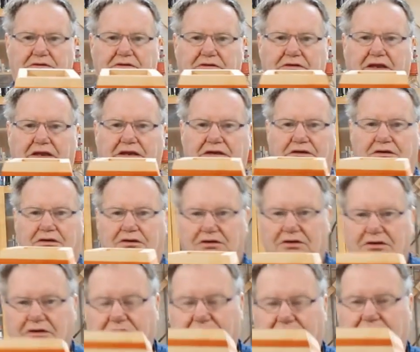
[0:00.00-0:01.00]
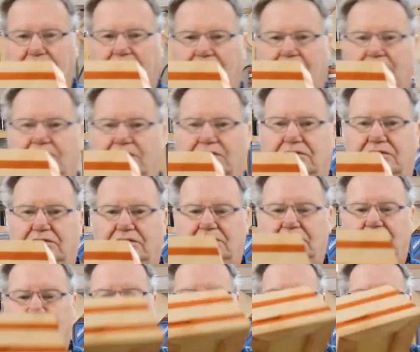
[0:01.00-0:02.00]
Look at that. Look at that angle.
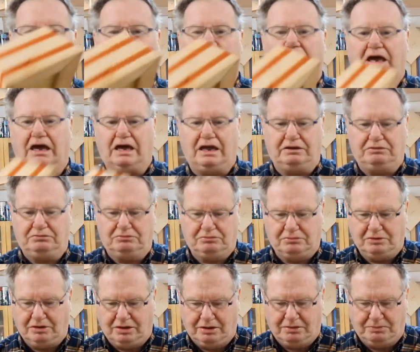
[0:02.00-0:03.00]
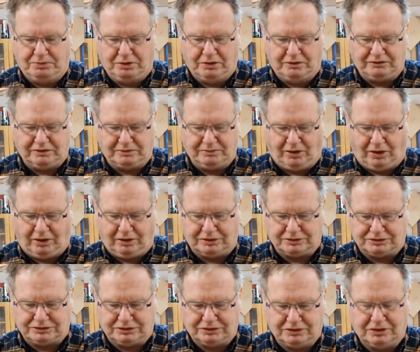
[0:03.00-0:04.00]
And perfect
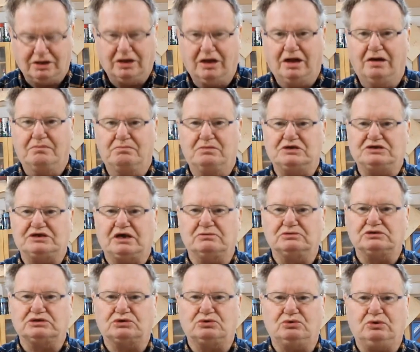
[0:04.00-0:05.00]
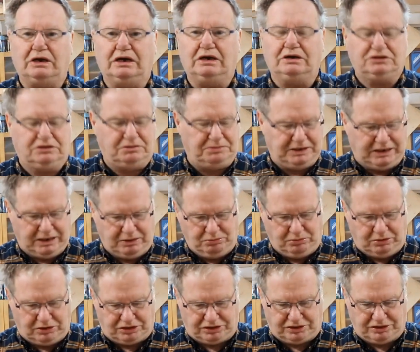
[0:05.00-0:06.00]
miters, because they were square to begin
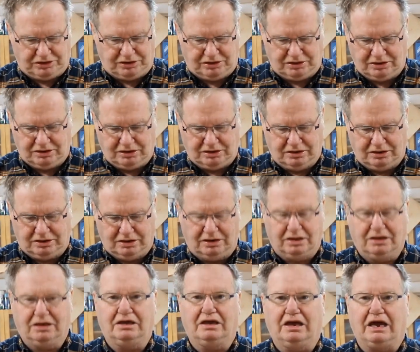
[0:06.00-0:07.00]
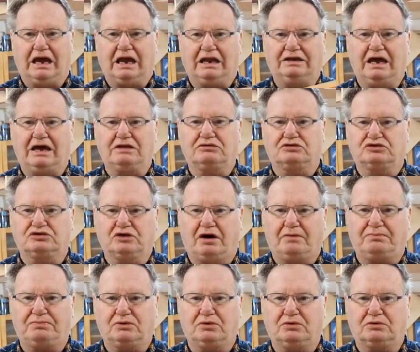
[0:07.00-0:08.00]
with. And now the
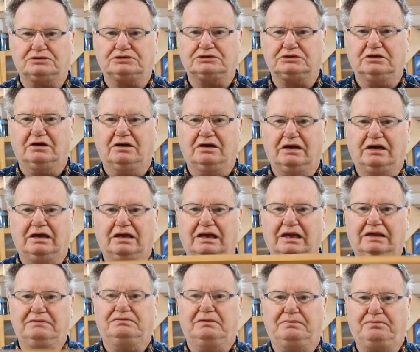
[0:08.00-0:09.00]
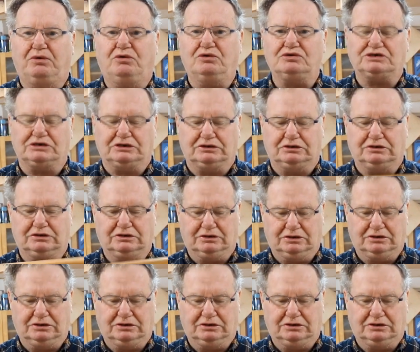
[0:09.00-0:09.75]
top looks in proportion.